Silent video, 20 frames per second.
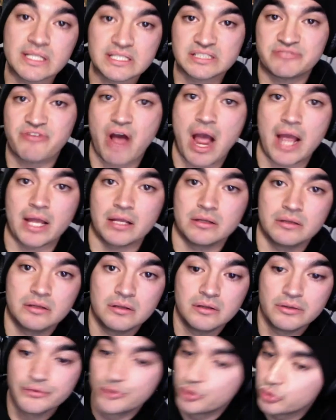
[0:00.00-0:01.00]
this fight.
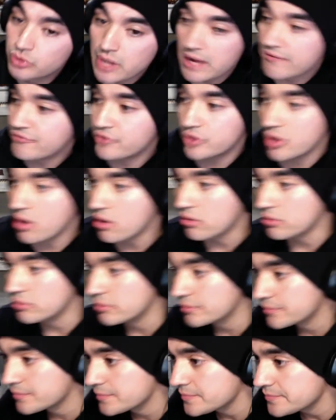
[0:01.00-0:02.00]
You never know.